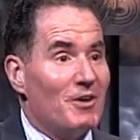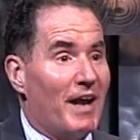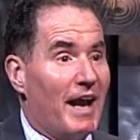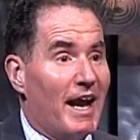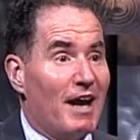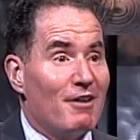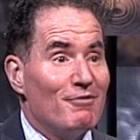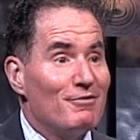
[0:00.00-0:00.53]
to
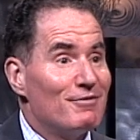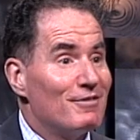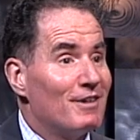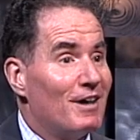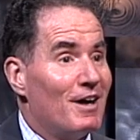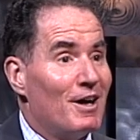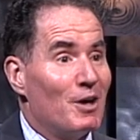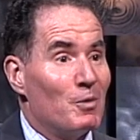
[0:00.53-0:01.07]
have
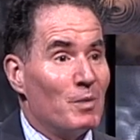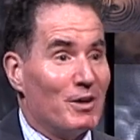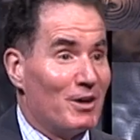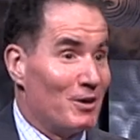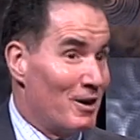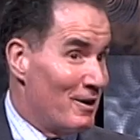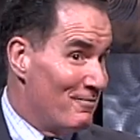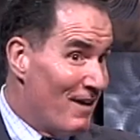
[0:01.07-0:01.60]
uh, with
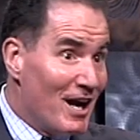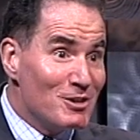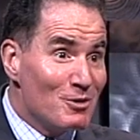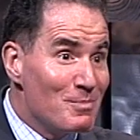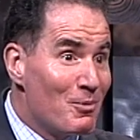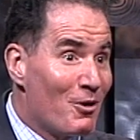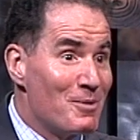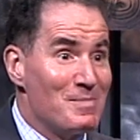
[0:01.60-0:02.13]
our advisory
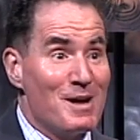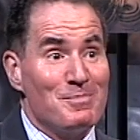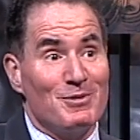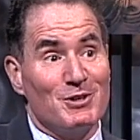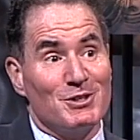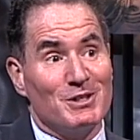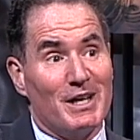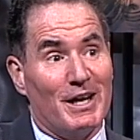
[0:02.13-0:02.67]
board
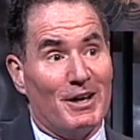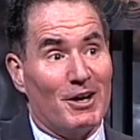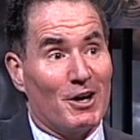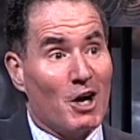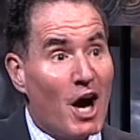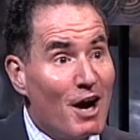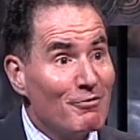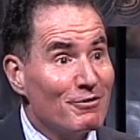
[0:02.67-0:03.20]
members, at our
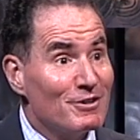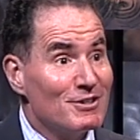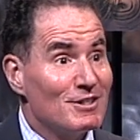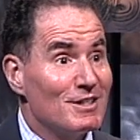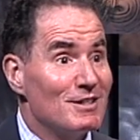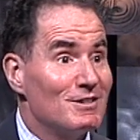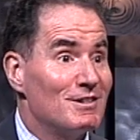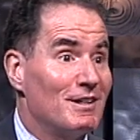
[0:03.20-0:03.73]

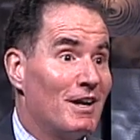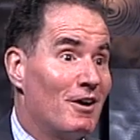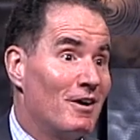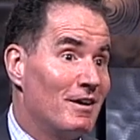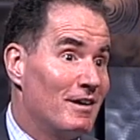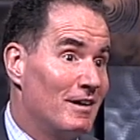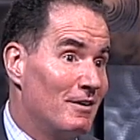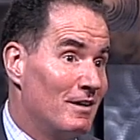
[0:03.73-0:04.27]
conferences, at our
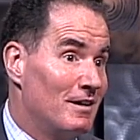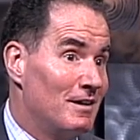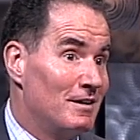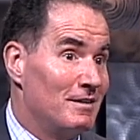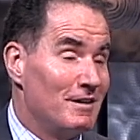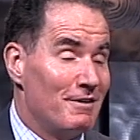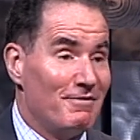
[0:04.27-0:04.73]
uh,